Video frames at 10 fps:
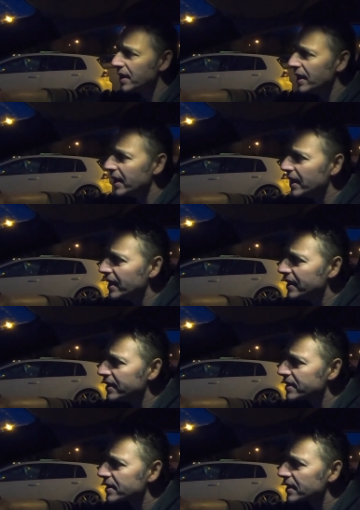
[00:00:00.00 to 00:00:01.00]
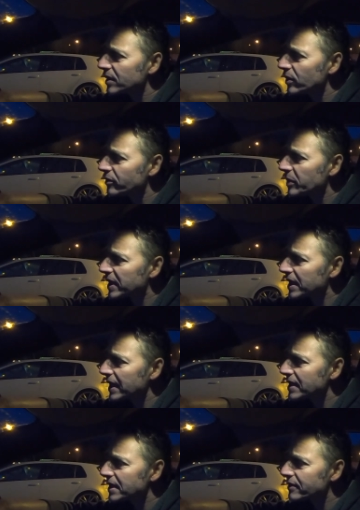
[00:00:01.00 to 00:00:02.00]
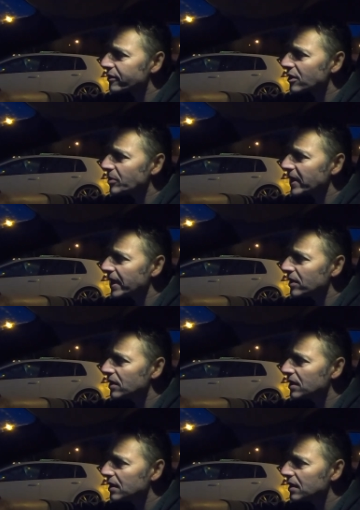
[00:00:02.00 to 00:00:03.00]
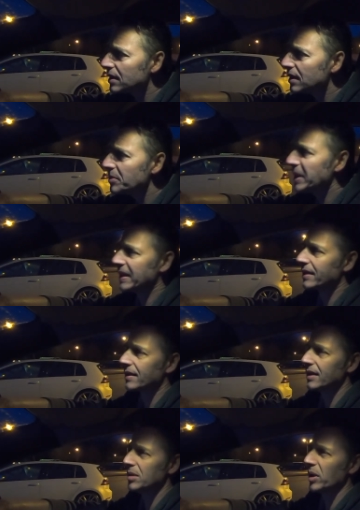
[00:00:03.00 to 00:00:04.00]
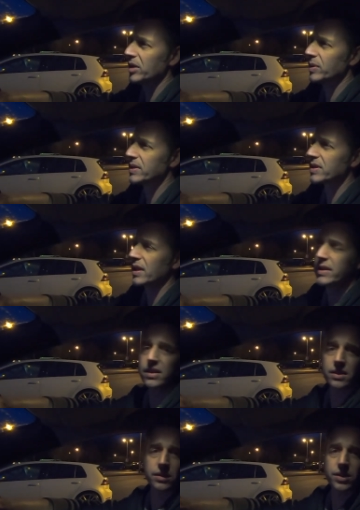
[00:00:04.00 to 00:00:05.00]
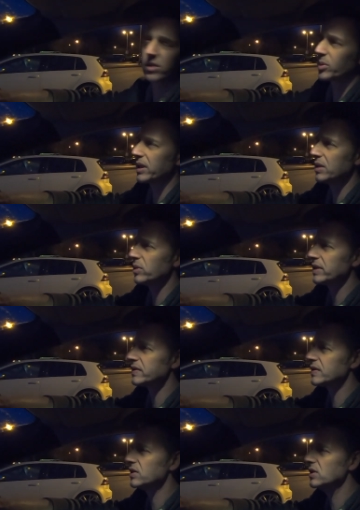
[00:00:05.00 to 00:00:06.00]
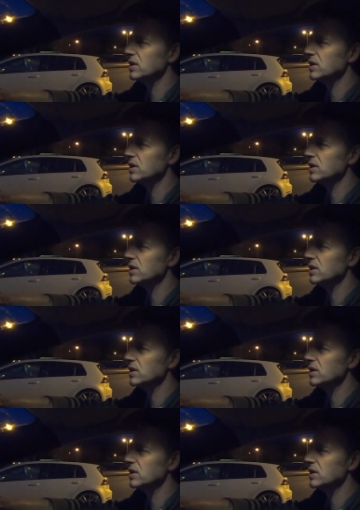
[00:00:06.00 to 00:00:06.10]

and we've been connected for about a minute at the moment. So this looks to be with the